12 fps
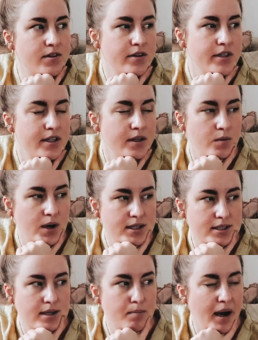really
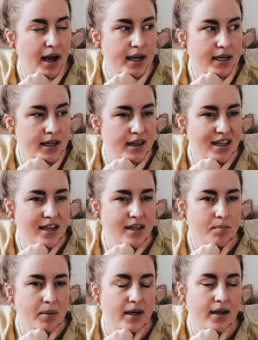want to buy
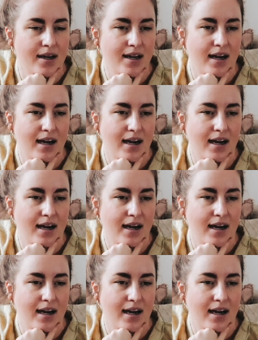anything, but